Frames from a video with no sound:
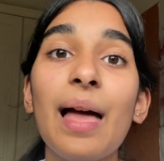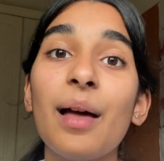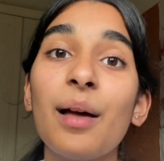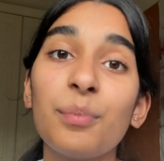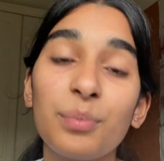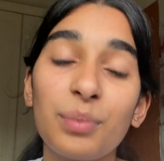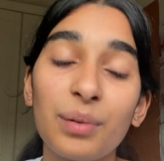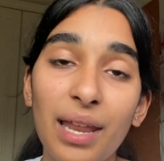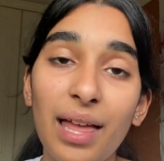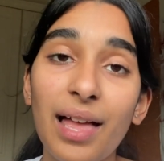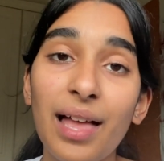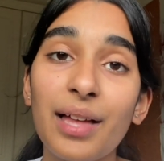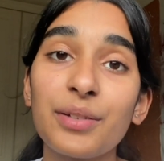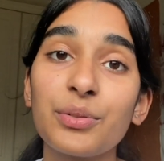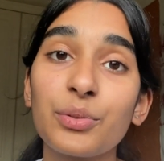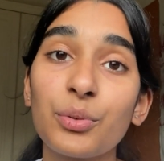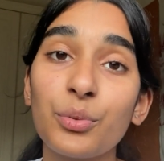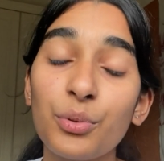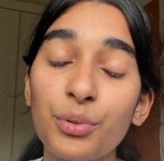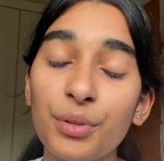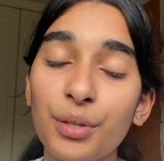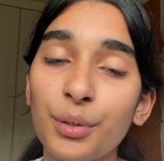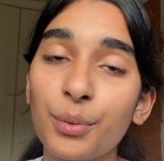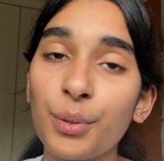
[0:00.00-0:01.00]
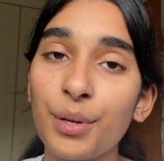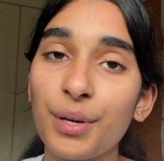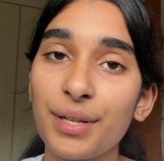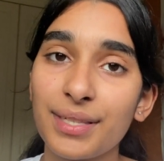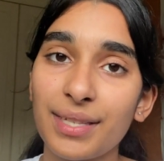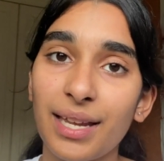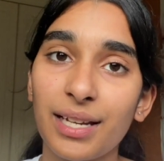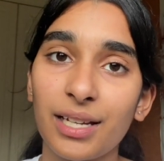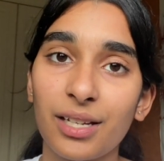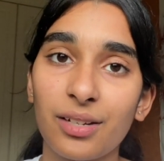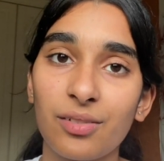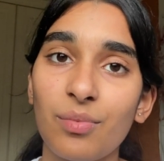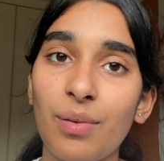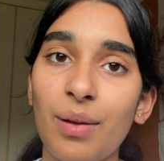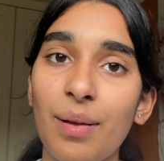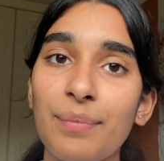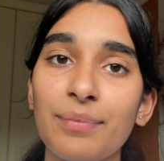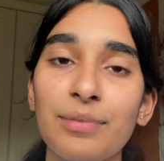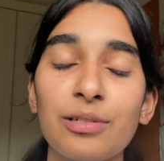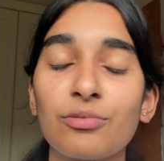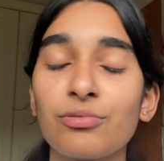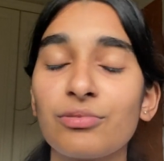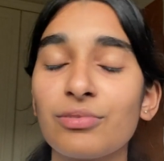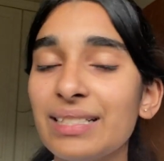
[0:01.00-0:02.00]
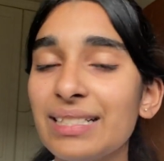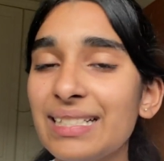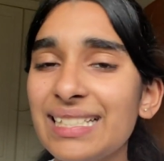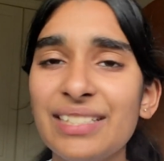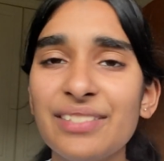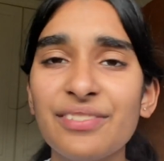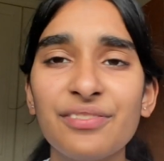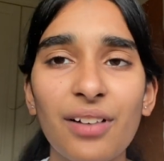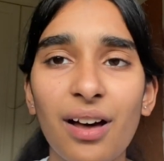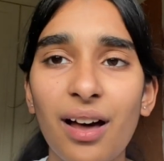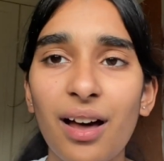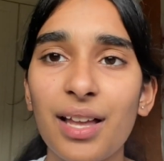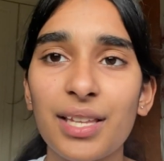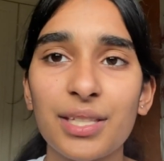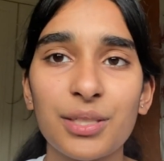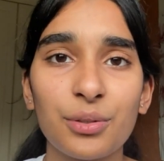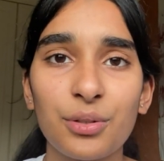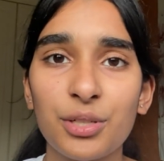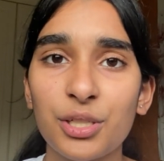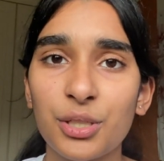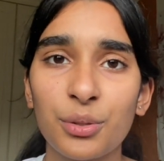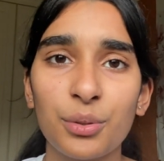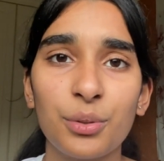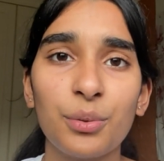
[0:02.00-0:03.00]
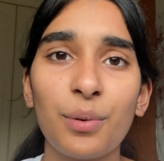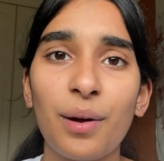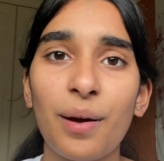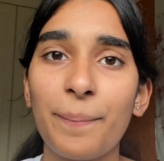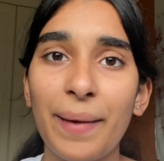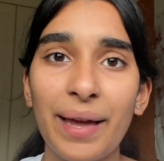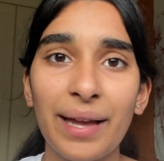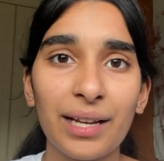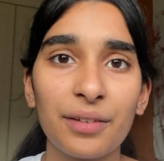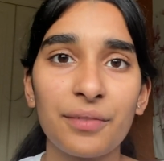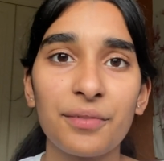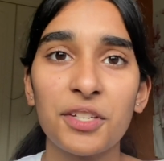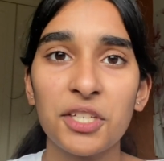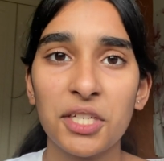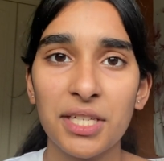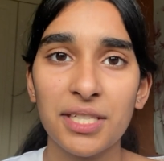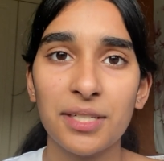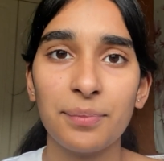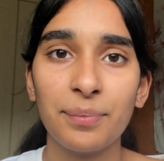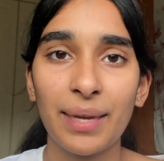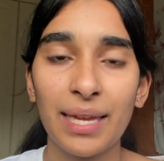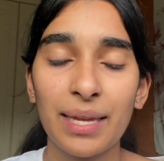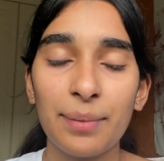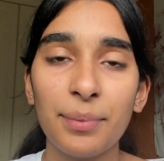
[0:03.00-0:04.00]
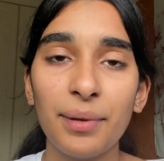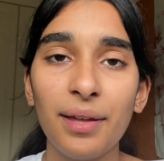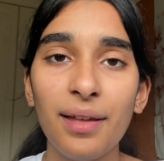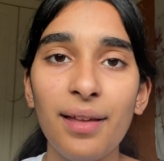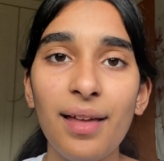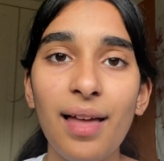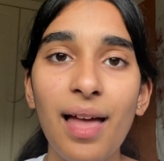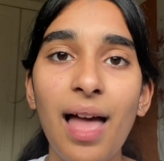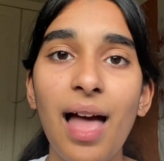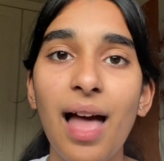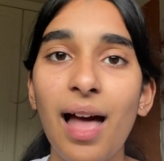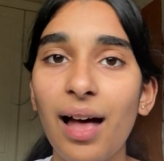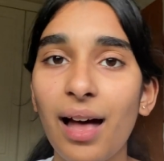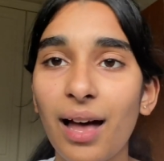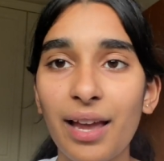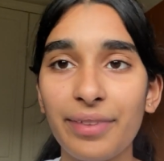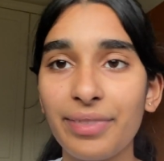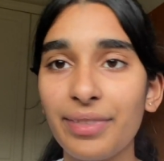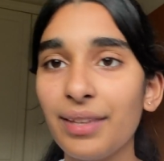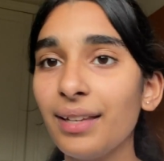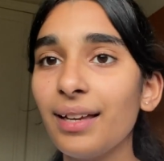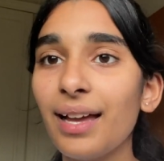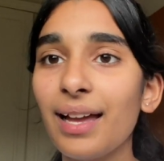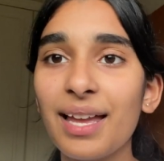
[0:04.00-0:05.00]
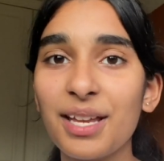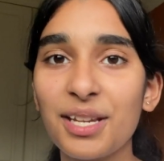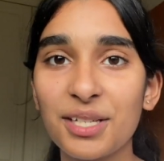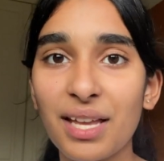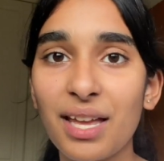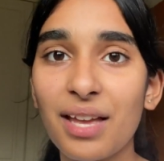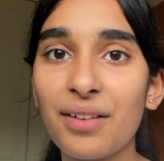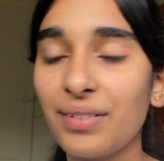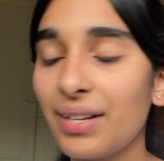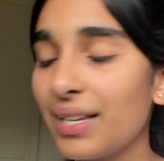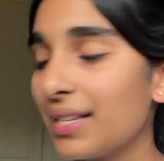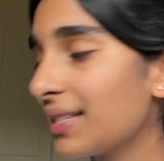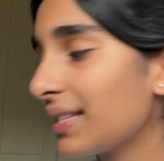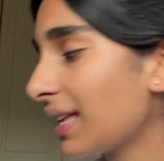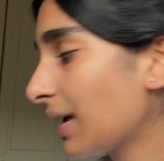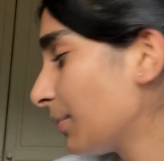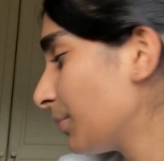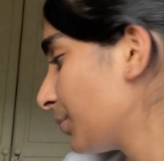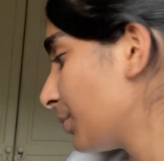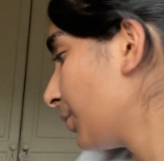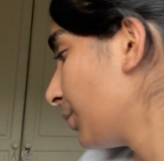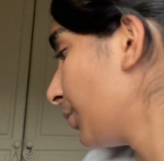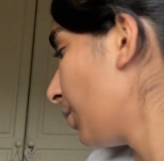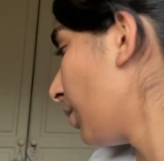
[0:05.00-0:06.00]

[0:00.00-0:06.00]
blurt all the quotes that I could remember really fast onto a back of a sheet of paper. I think I actually have an example